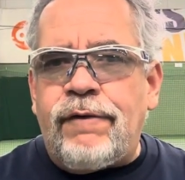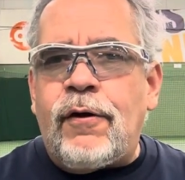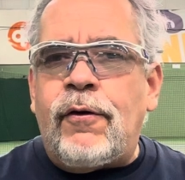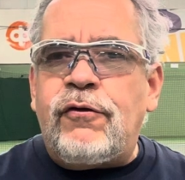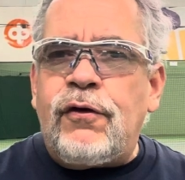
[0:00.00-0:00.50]
There
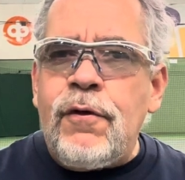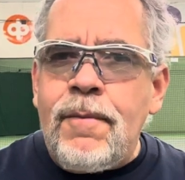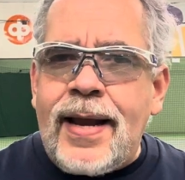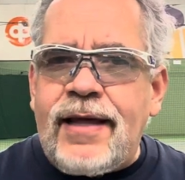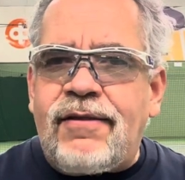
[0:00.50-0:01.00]
are too
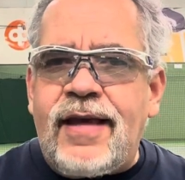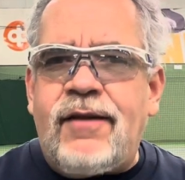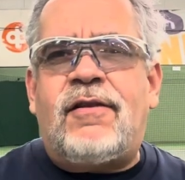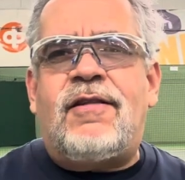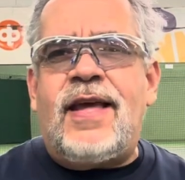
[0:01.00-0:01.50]
many things
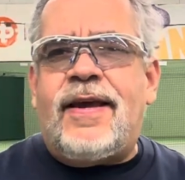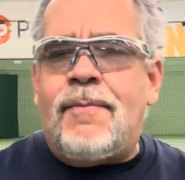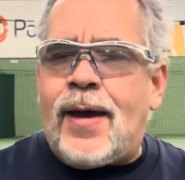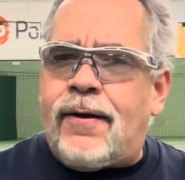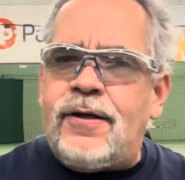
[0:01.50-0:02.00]
to think
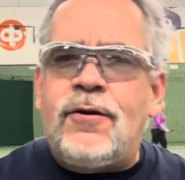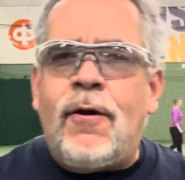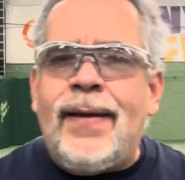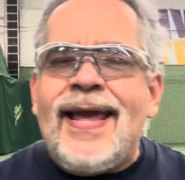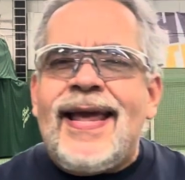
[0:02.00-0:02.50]
about. You
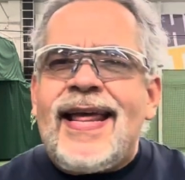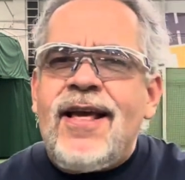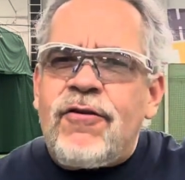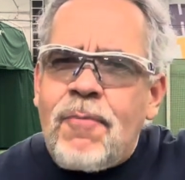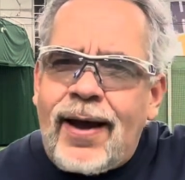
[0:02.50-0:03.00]
know,
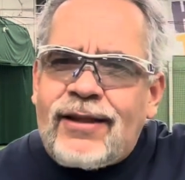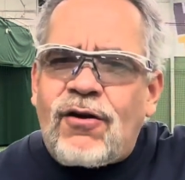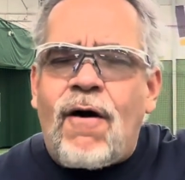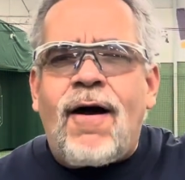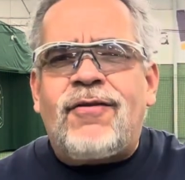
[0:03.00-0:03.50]
is my
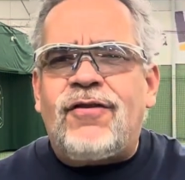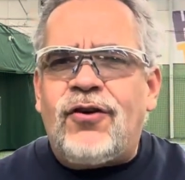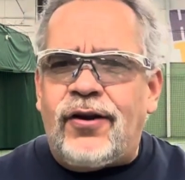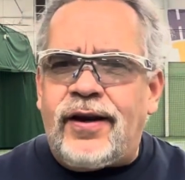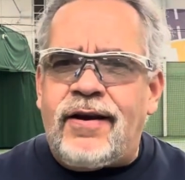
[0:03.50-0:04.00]
toss
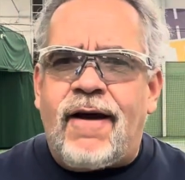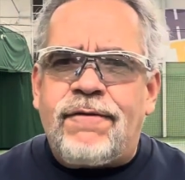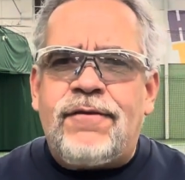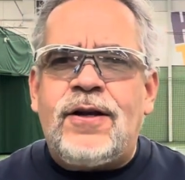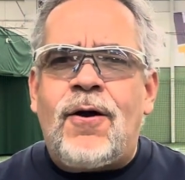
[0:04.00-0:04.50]
good enough?
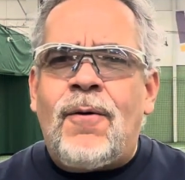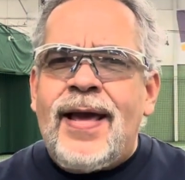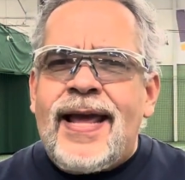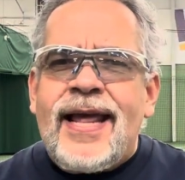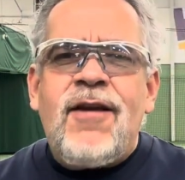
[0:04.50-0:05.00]
You know,
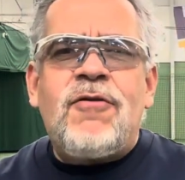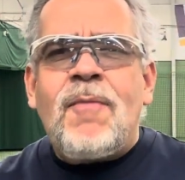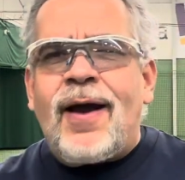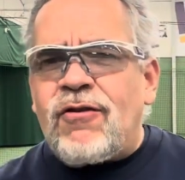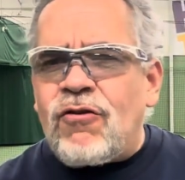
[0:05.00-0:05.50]
is
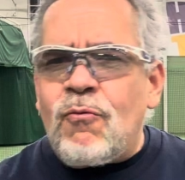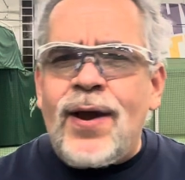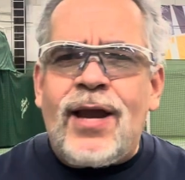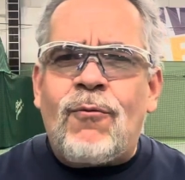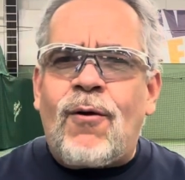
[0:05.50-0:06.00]
my
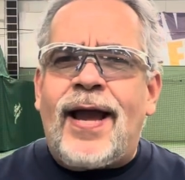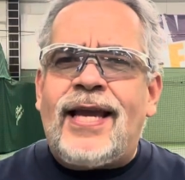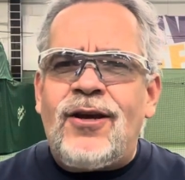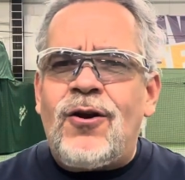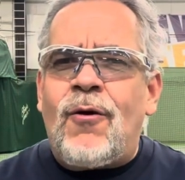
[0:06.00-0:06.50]
swing right?
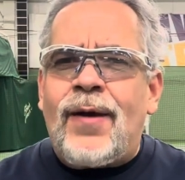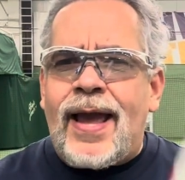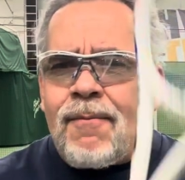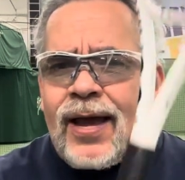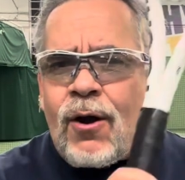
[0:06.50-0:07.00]
You know,
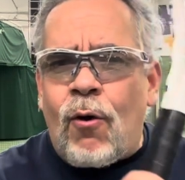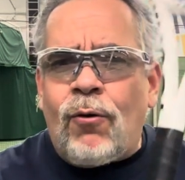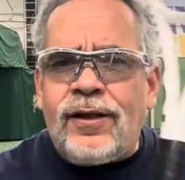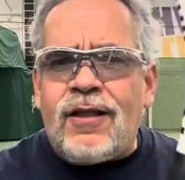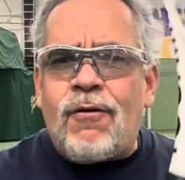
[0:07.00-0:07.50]
am I
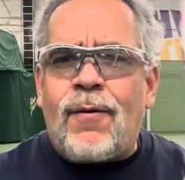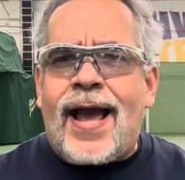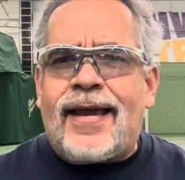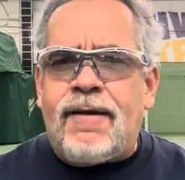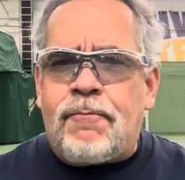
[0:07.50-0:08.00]
holding the
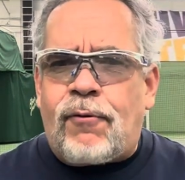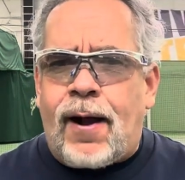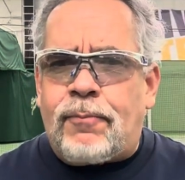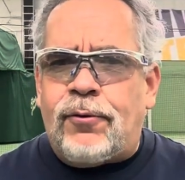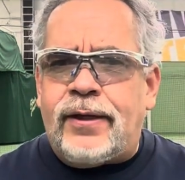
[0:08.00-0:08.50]
racket
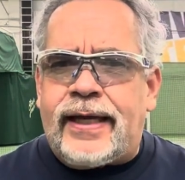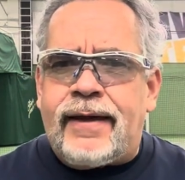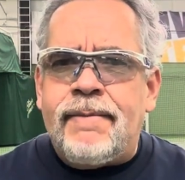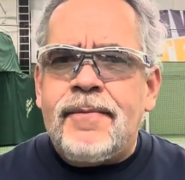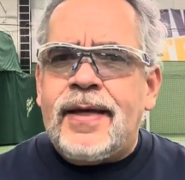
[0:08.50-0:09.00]
properly?
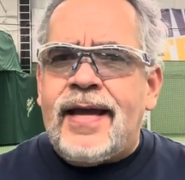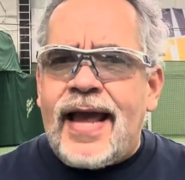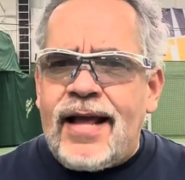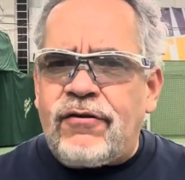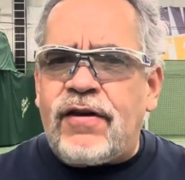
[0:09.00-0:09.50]

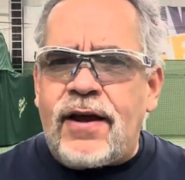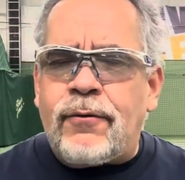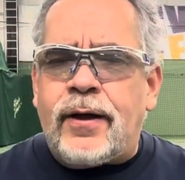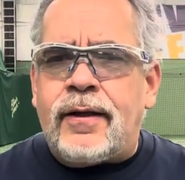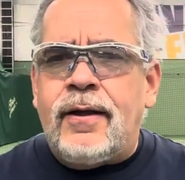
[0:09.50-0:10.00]

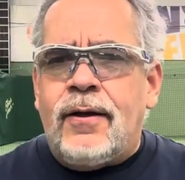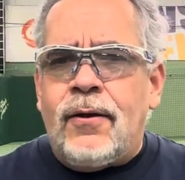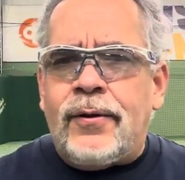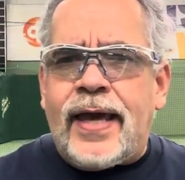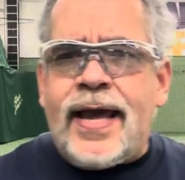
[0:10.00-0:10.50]
Etc.
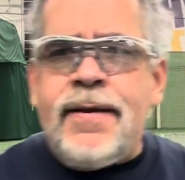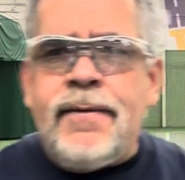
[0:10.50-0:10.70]
Okay?